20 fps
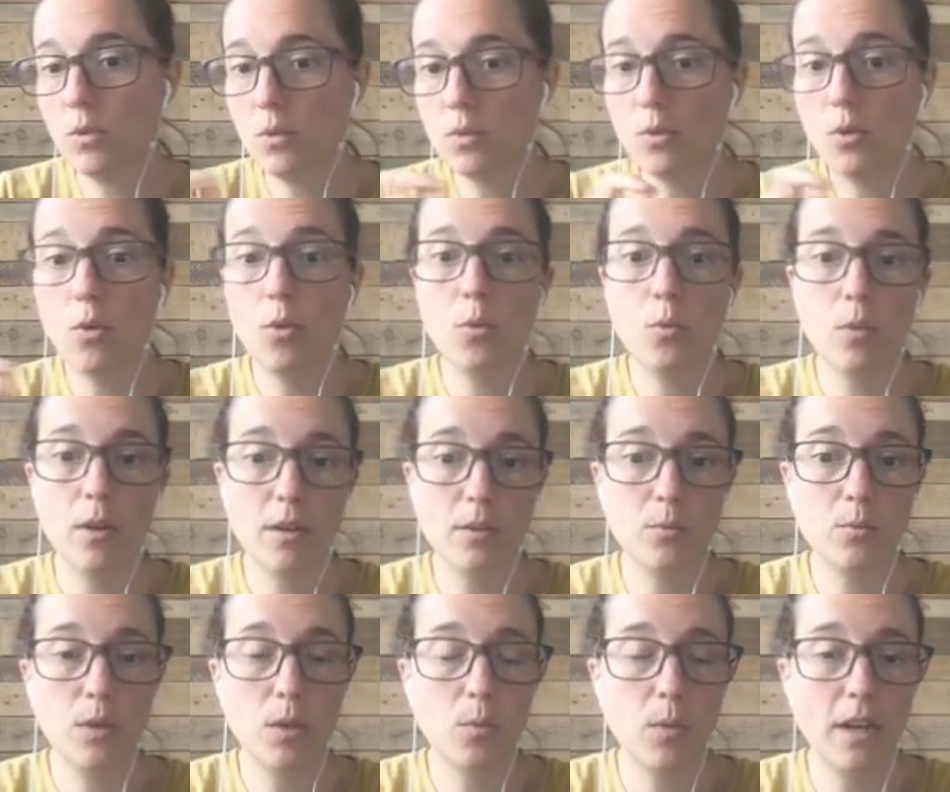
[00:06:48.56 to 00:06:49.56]
or where
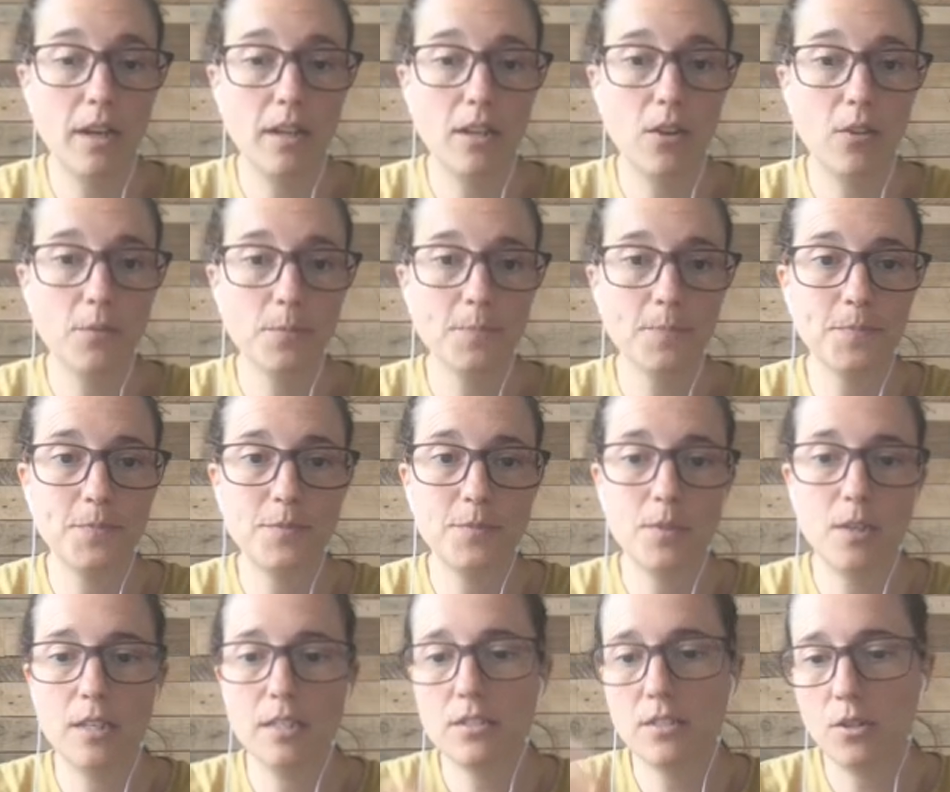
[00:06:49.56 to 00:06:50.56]
we want to go.
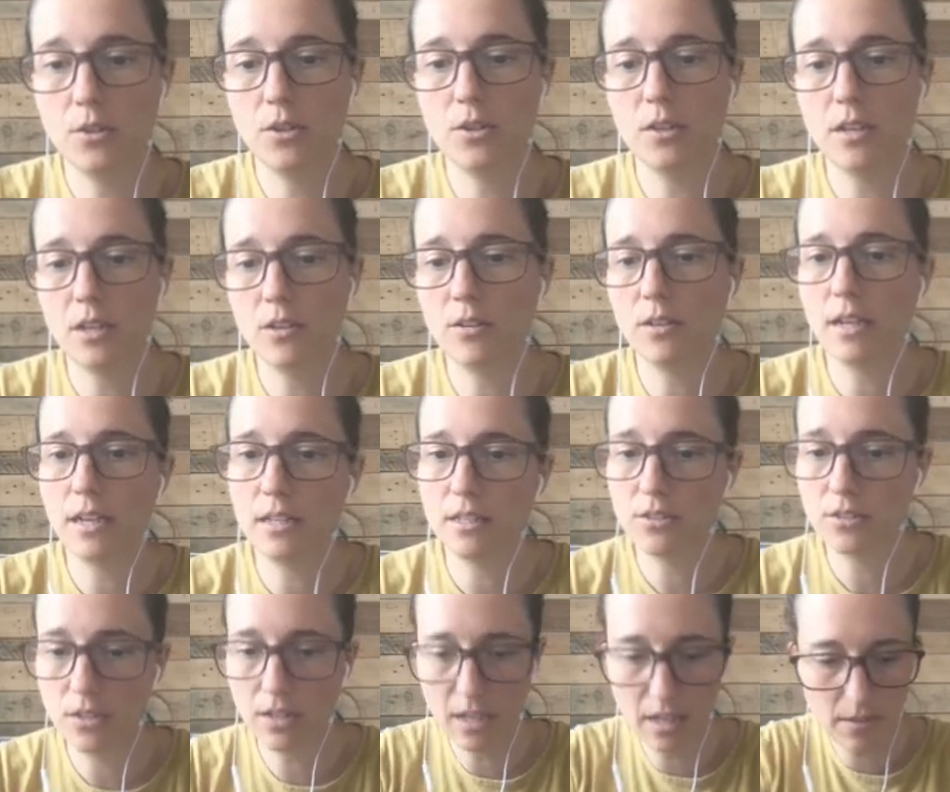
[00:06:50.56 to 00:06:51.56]
Right? So you can look at
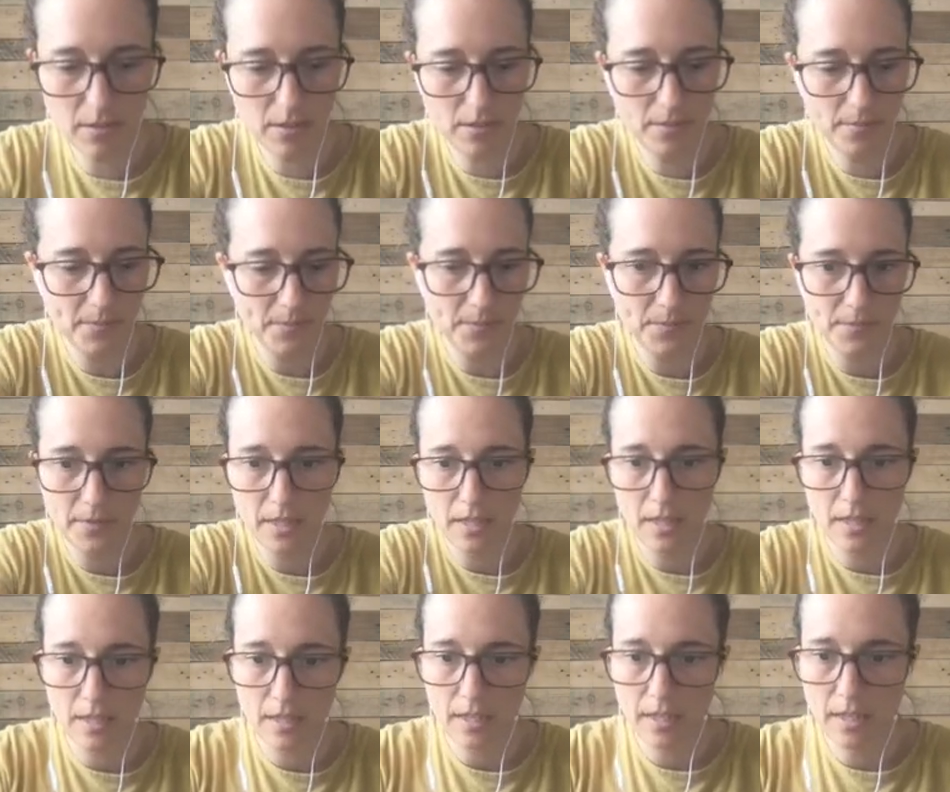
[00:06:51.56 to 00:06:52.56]
it together.
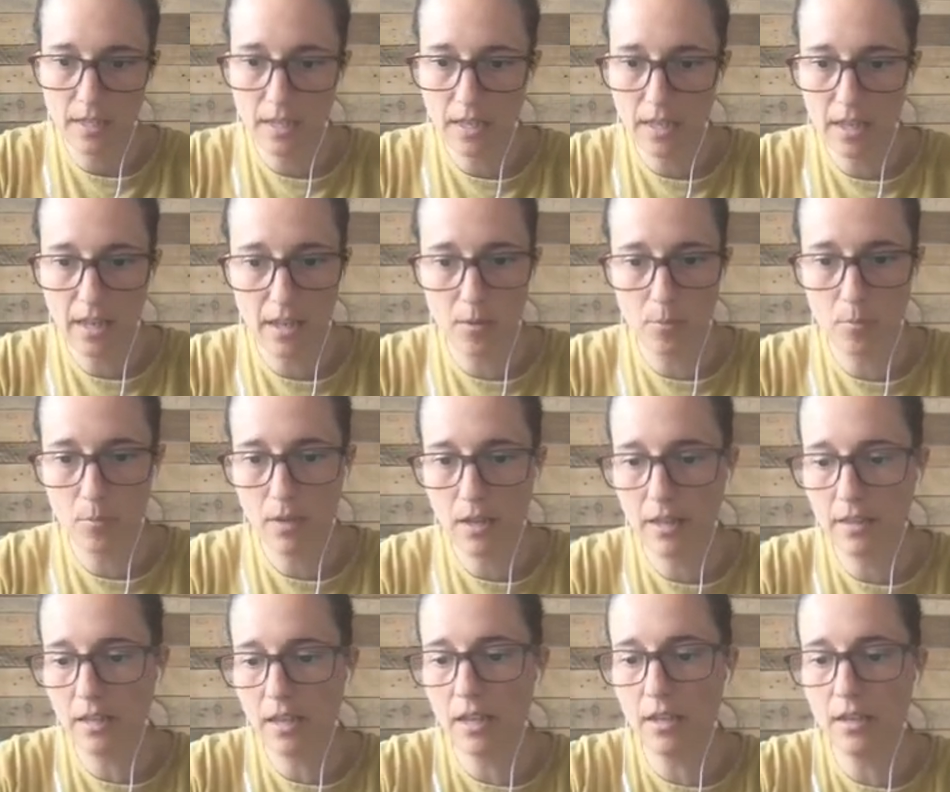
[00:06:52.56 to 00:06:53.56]
And
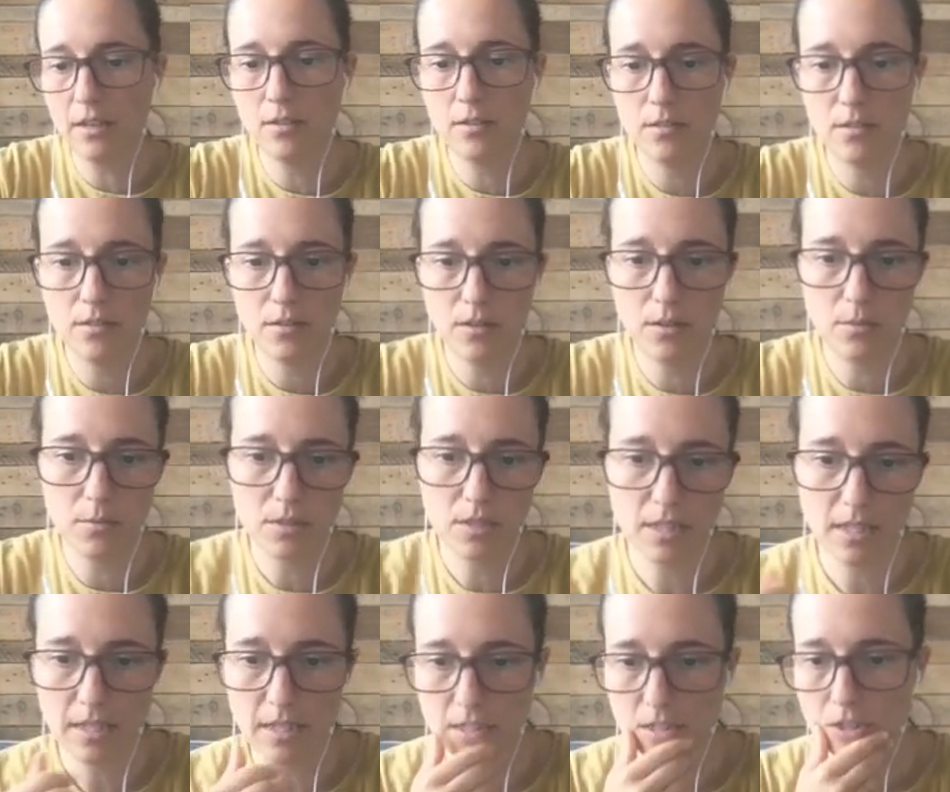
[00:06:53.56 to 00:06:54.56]
then
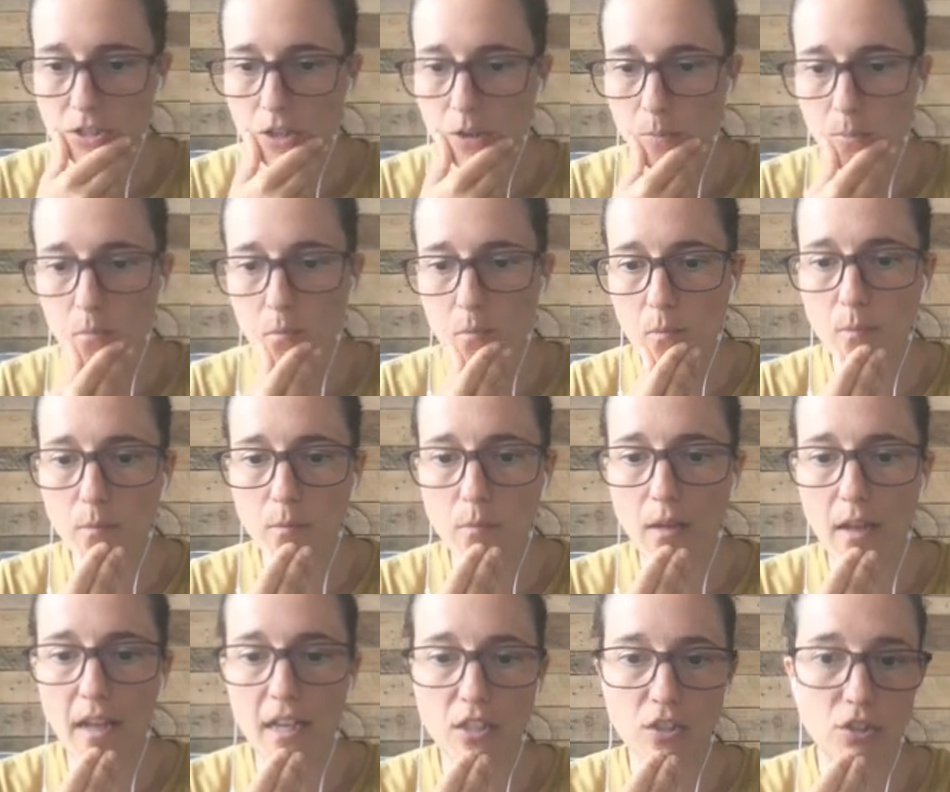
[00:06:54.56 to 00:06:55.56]
obviously some
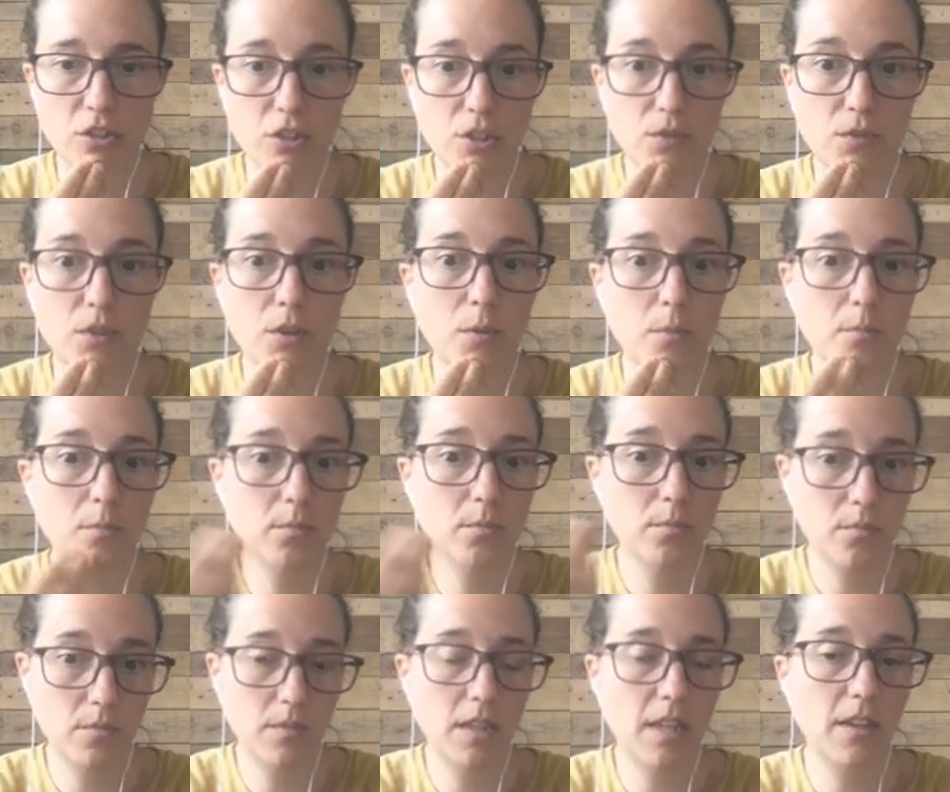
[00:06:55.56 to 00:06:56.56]
actions from
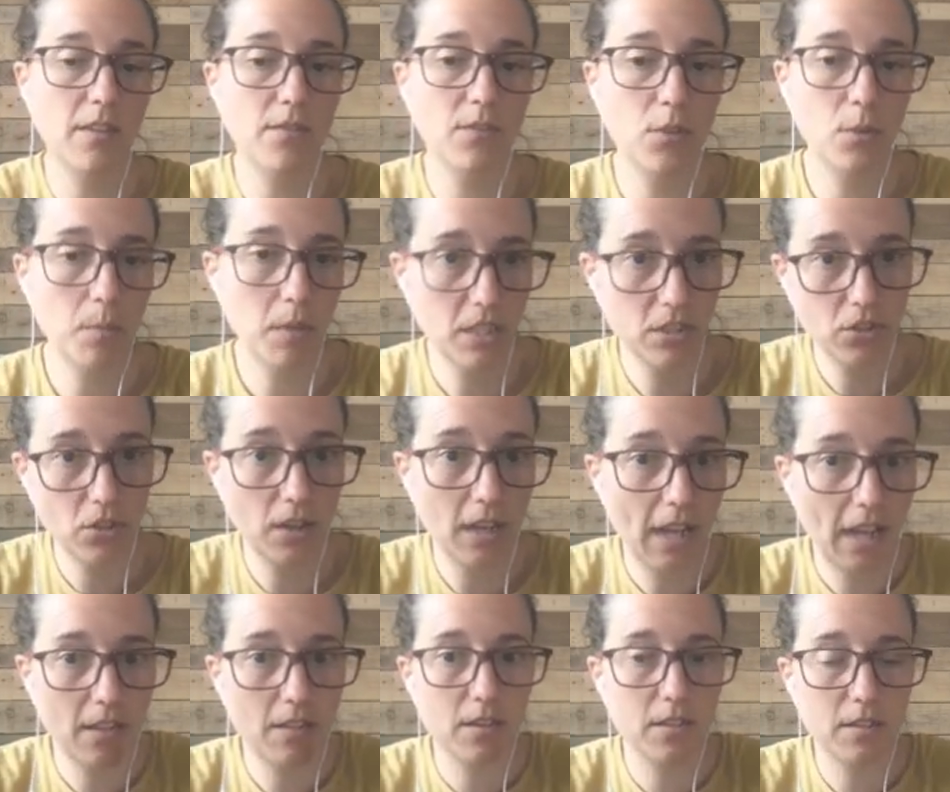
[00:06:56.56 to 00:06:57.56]
the information
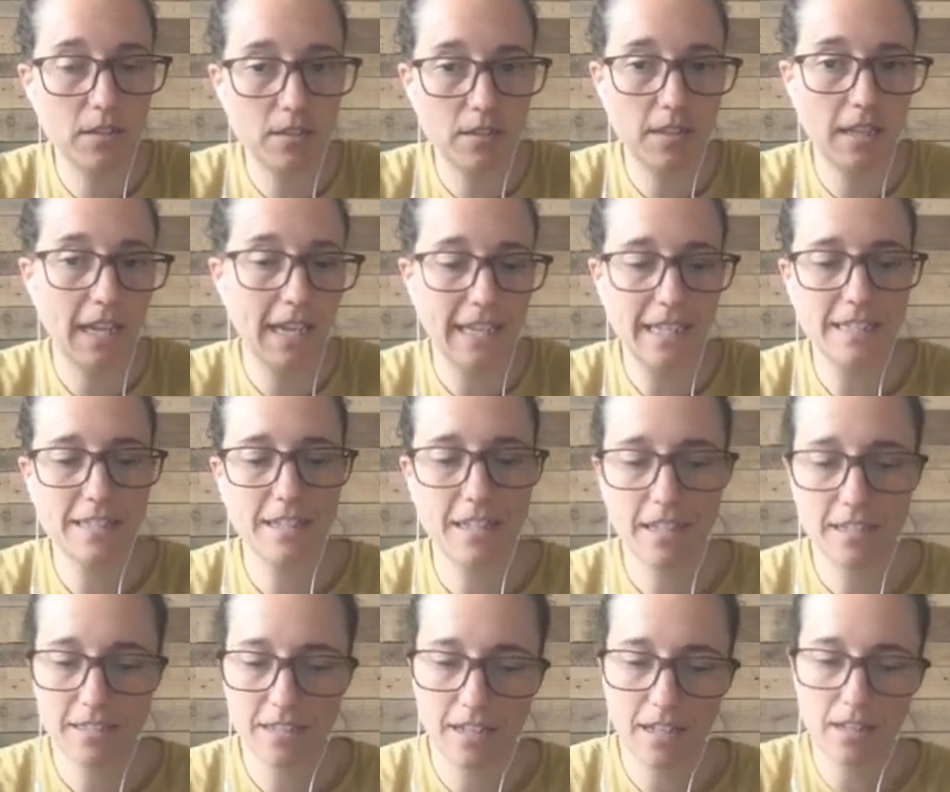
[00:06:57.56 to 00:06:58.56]
gathered, the
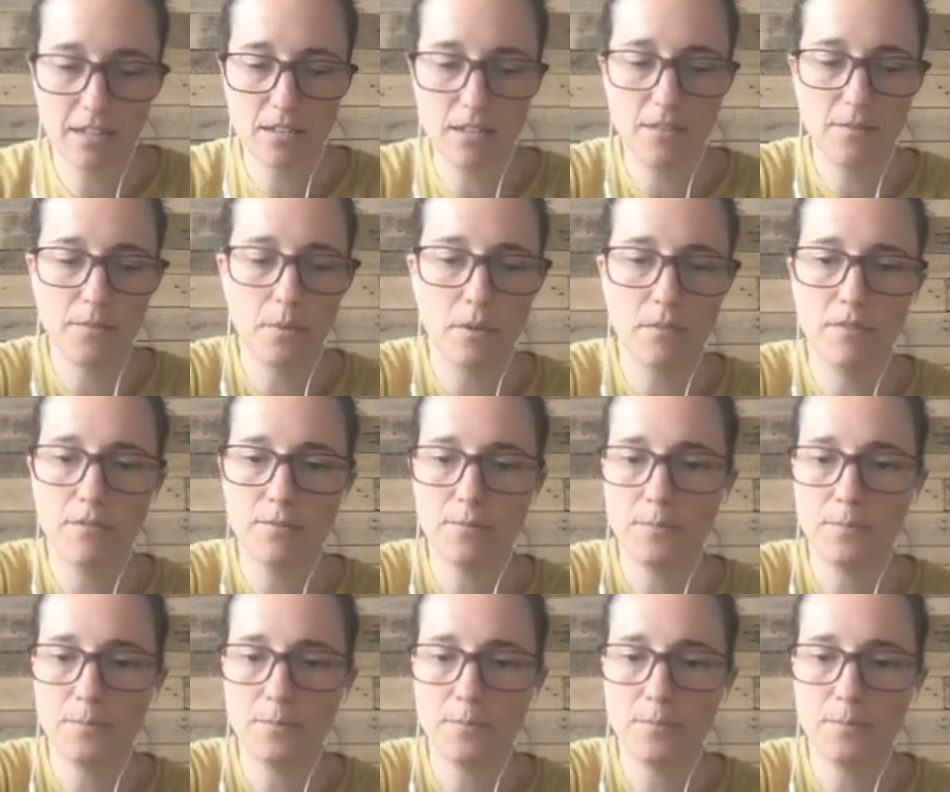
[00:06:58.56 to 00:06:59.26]
insights gathered above.